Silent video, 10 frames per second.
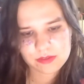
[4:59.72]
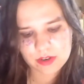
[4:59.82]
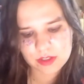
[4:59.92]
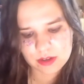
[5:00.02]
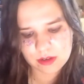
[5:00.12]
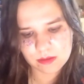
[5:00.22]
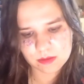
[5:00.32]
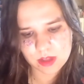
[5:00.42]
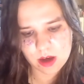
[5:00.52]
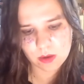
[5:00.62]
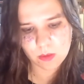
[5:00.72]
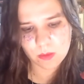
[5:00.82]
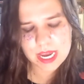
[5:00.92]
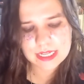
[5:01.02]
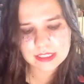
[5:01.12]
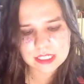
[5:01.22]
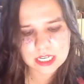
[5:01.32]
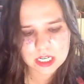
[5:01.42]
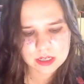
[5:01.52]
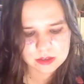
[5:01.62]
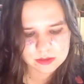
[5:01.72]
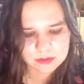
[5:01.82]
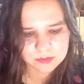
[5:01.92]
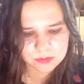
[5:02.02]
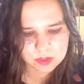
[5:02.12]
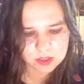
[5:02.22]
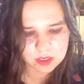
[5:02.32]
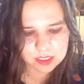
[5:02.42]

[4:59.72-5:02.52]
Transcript: for the long wait. Oh